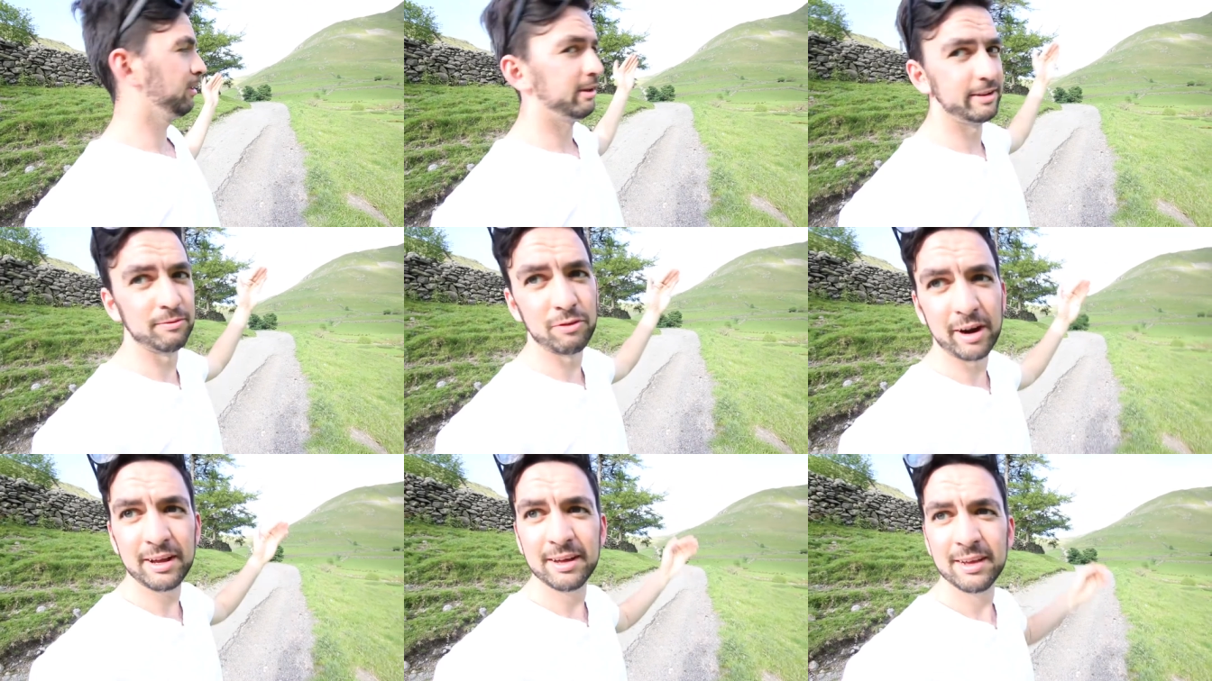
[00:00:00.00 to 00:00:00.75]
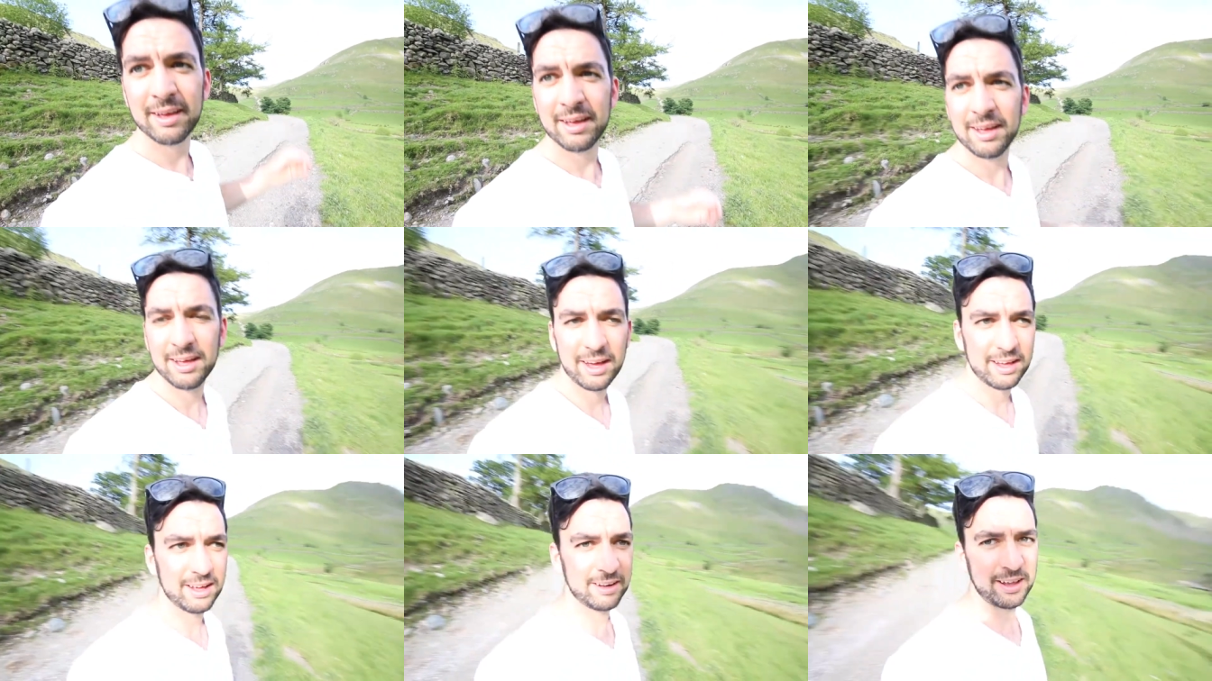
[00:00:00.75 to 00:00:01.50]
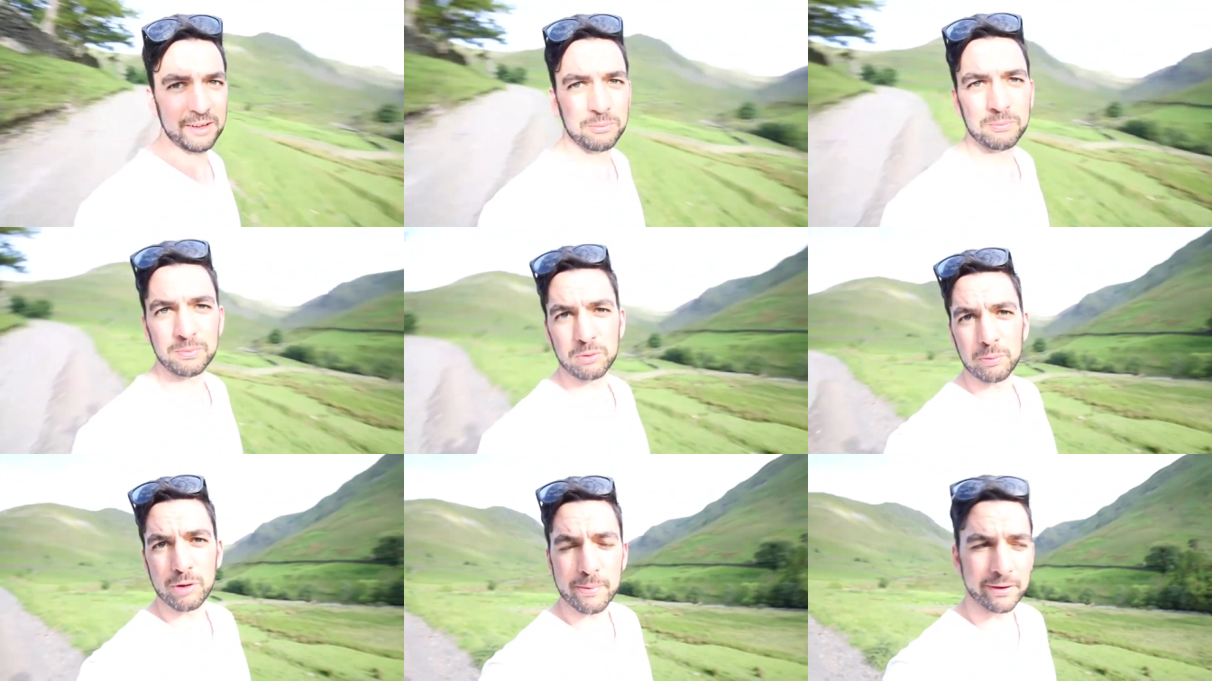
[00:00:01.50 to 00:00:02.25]
and then right, and then
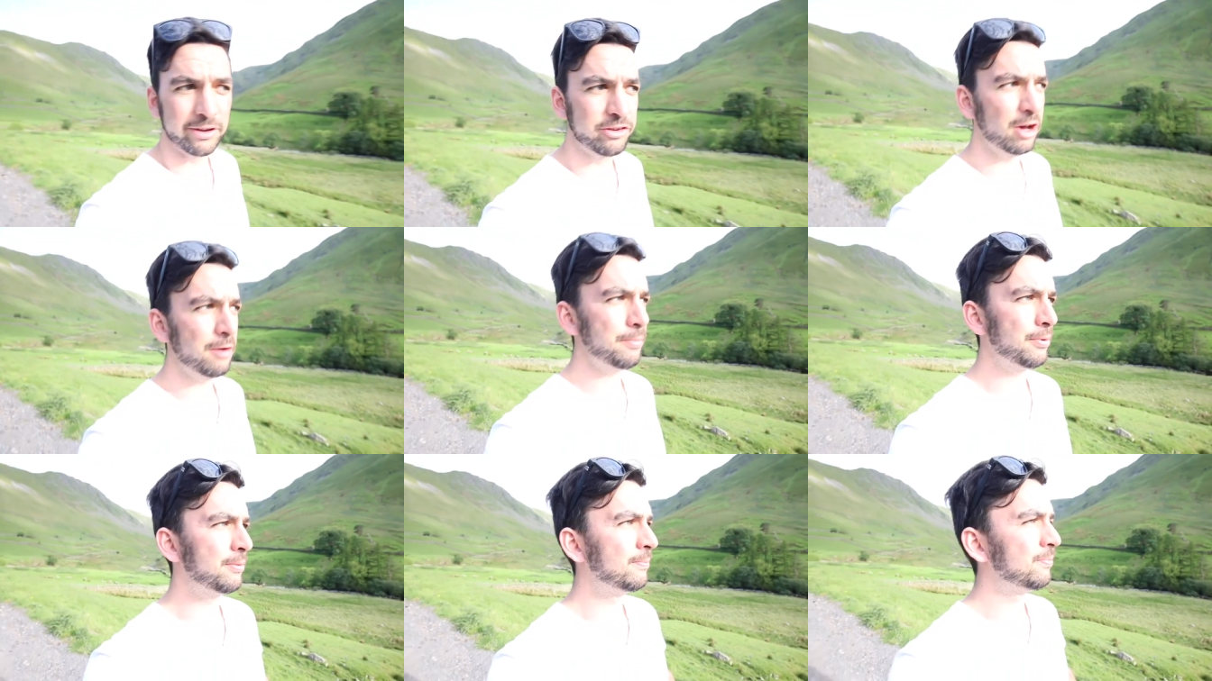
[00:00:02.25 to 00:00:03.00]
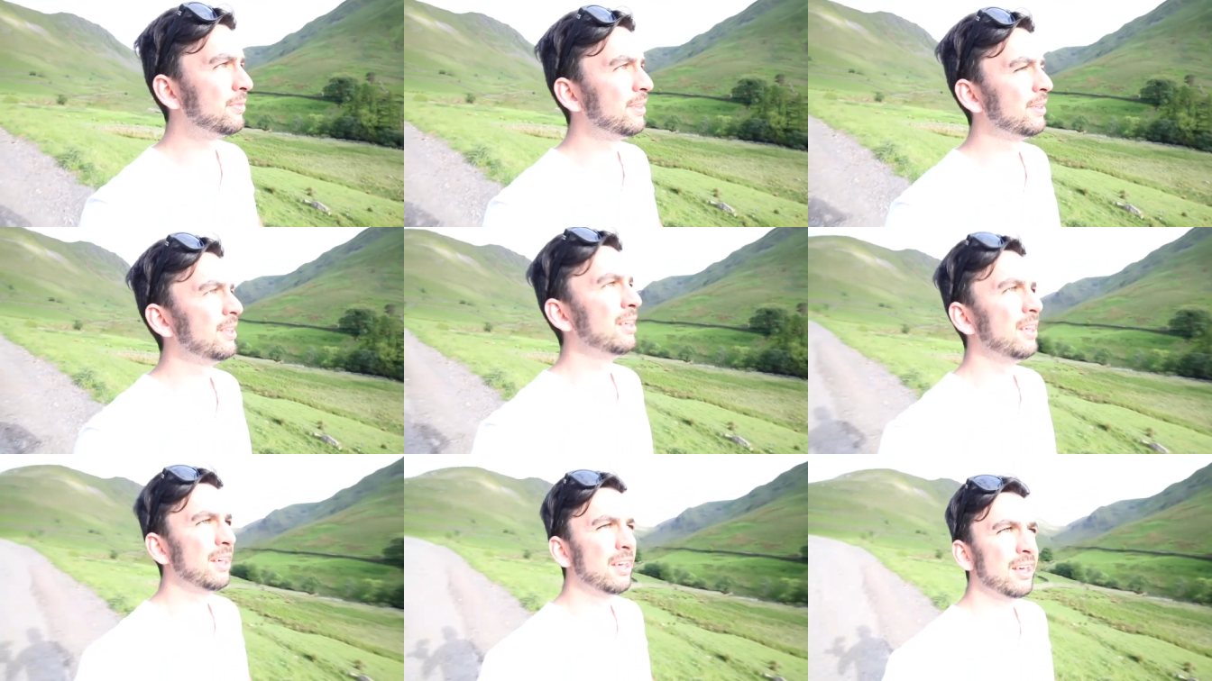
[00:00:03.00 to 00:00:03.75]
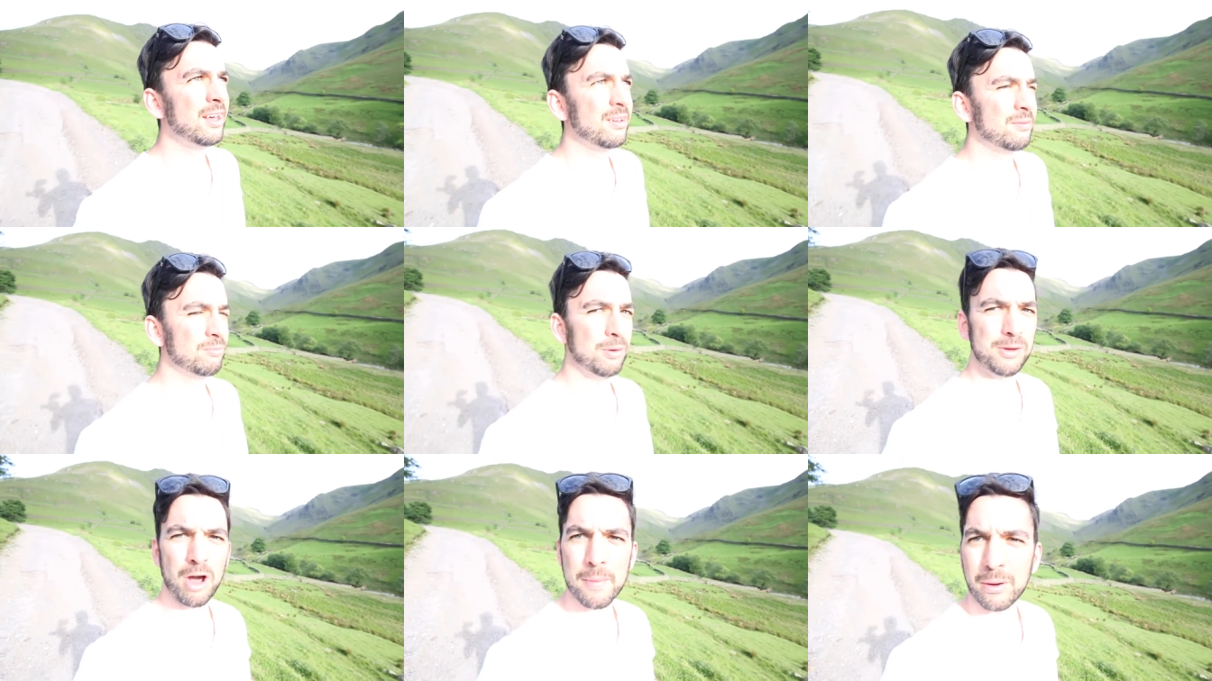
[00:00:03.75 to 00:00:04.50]
it'll be up on the top.
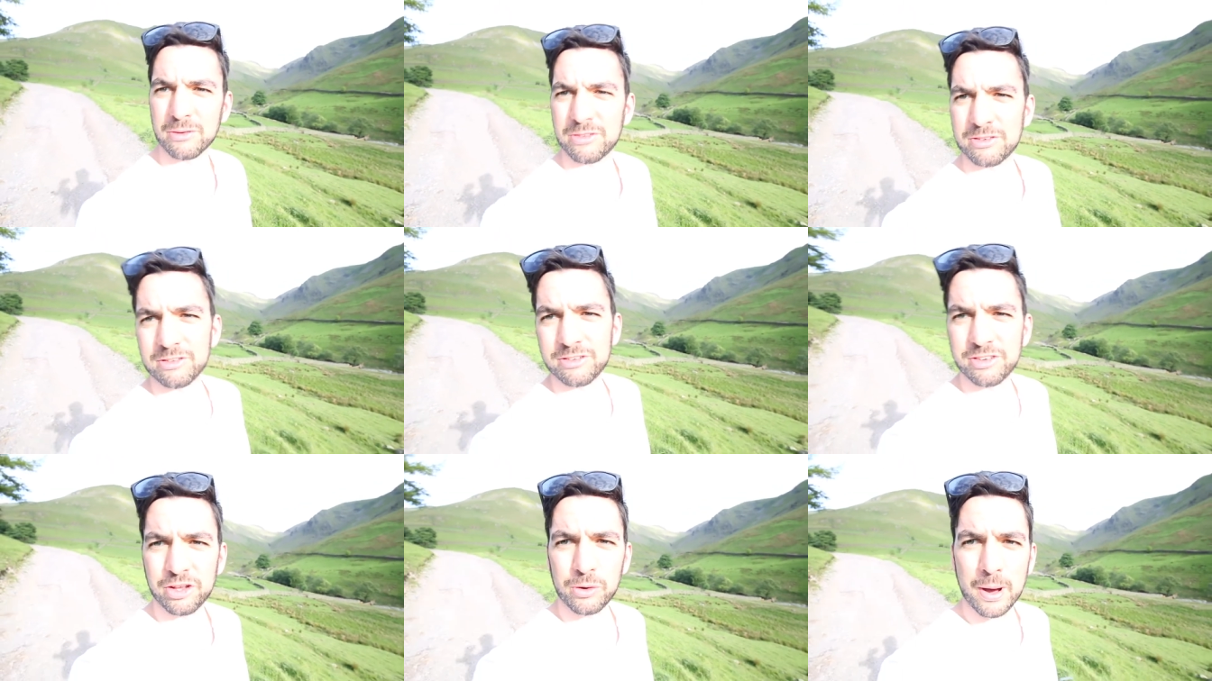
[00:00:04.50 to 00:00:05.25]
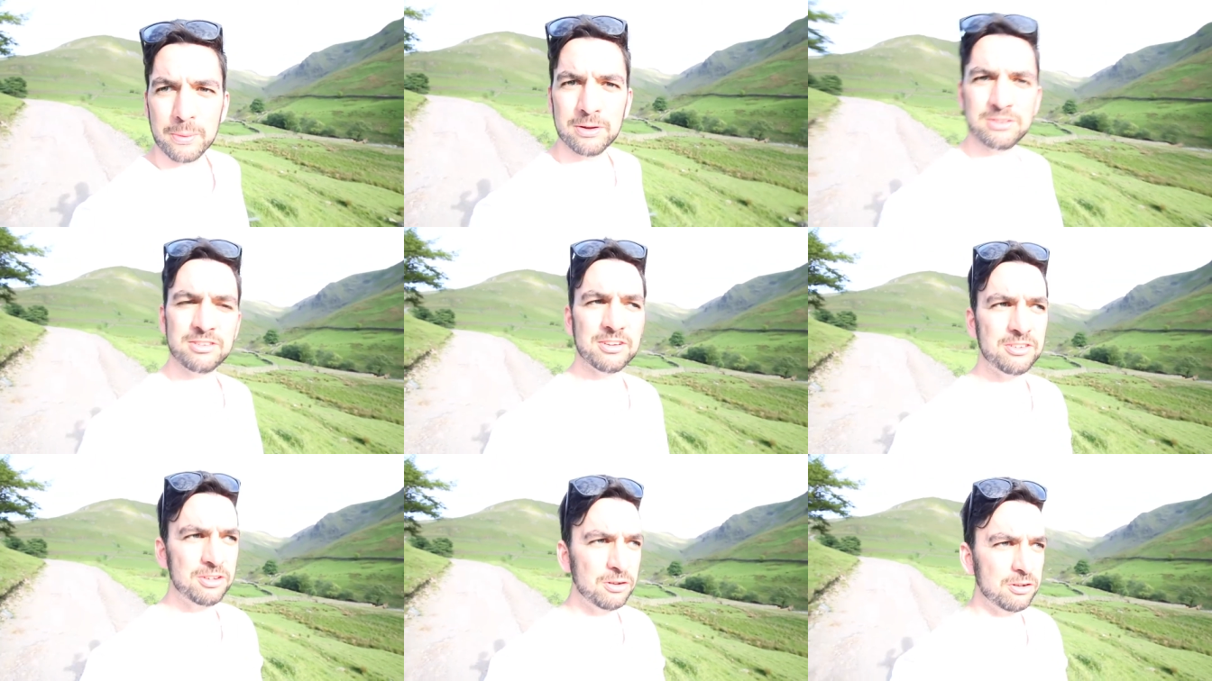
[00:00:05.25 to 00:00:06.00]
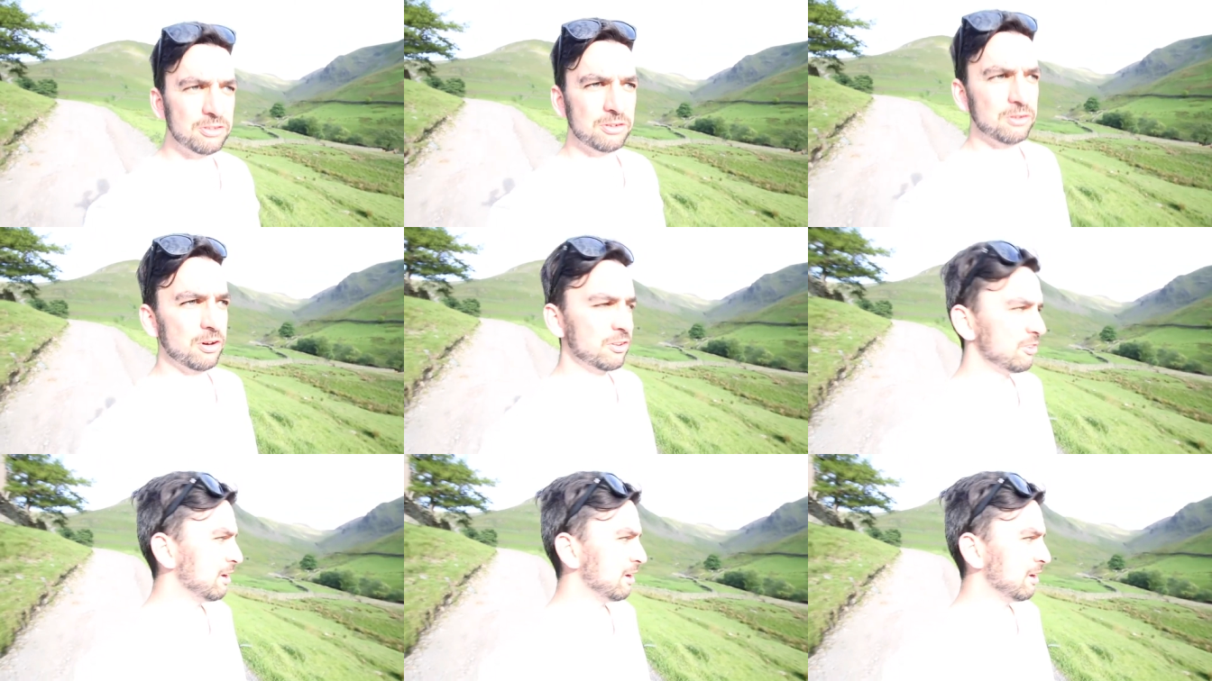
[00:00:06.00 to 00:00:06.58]
Probably got about 2 hours until the sun goes